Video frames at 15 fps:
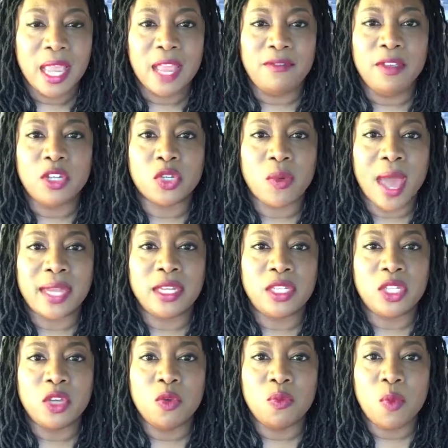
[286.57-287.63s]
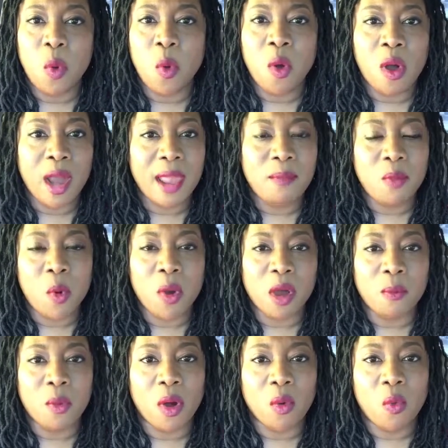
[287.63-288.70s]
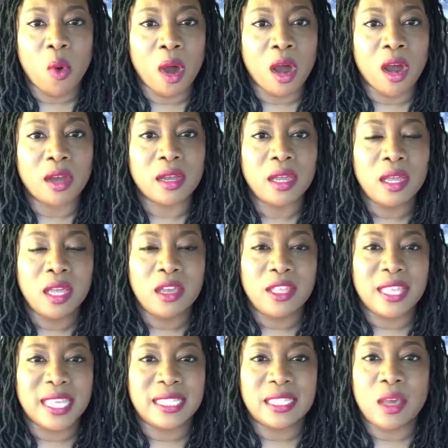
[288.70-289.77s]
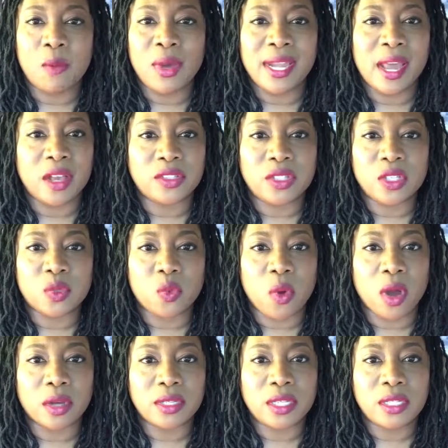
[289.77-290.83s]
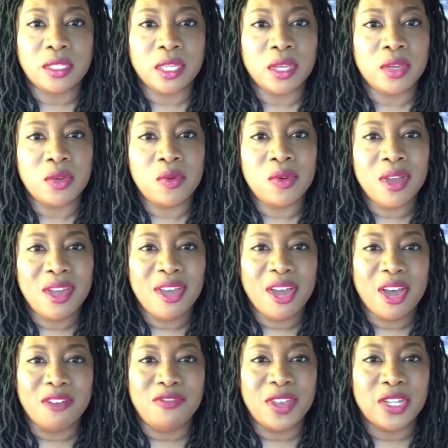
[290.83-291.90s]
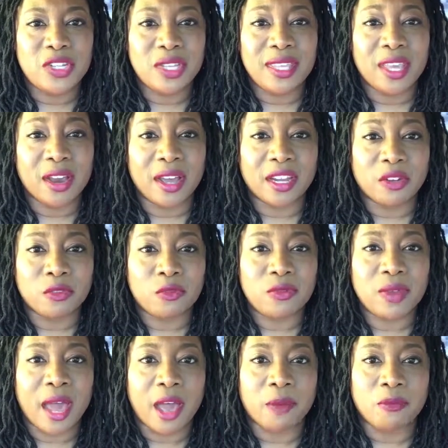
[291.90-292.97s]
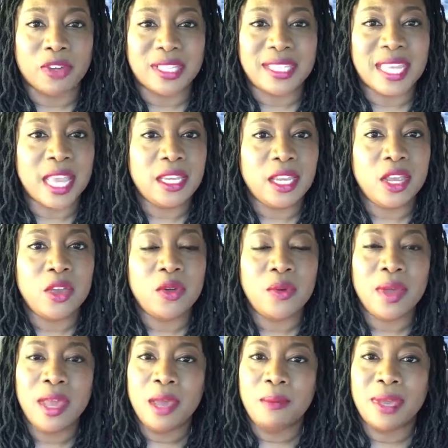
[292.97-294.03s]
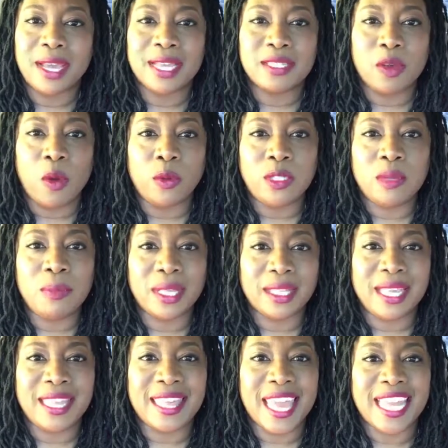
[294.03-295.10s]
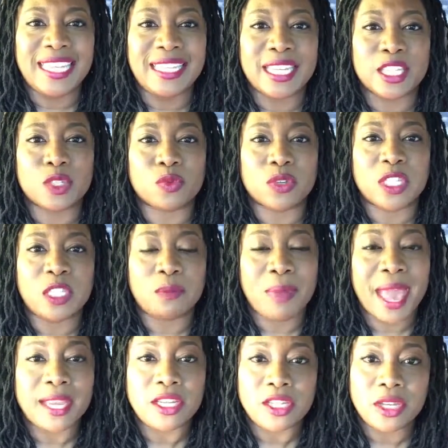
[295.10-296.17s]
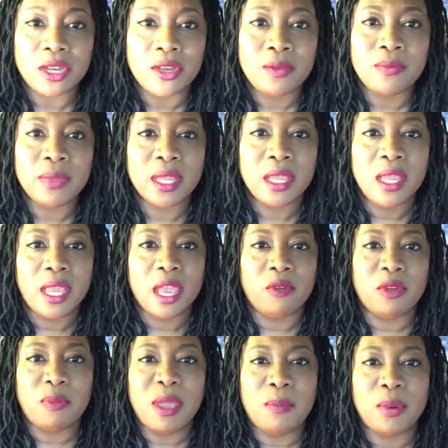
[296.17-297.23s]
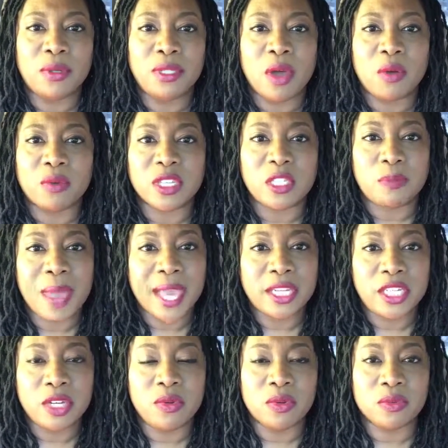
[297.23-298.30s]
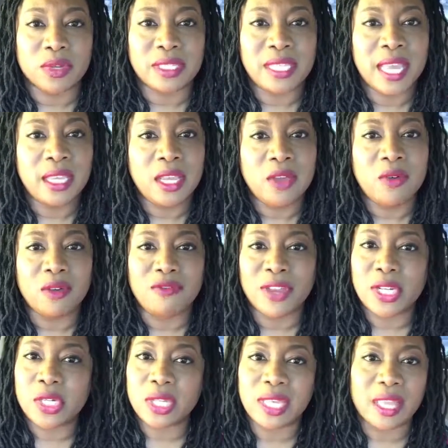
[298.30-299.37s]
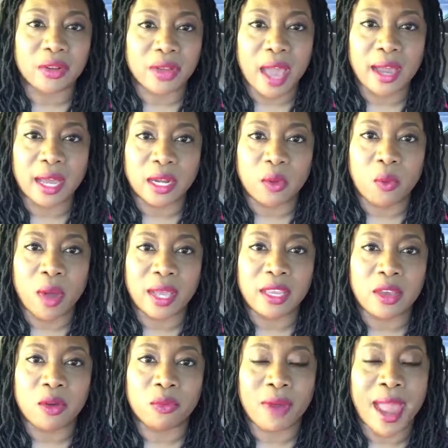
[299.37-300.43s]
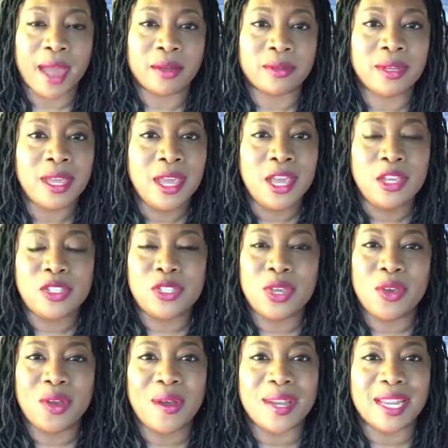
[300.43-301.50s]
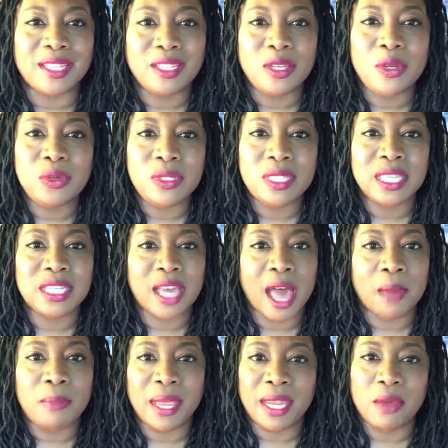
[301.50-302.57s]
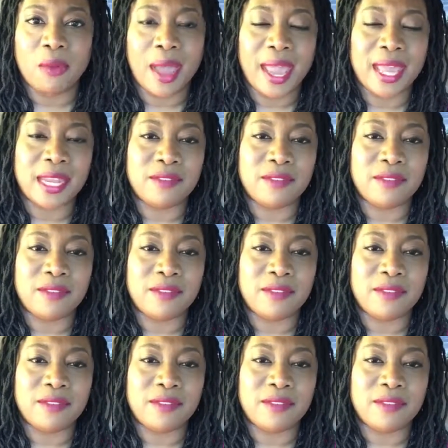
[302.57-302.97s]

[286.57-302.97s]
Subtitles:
If you try to do more and more and more work that someone else's work to do, Eventually they're going to resent you, because ultimately they disrespect you. And when people don't respect you and resent you, eventually they're not going to want you around. So you're going to lose the job anyway.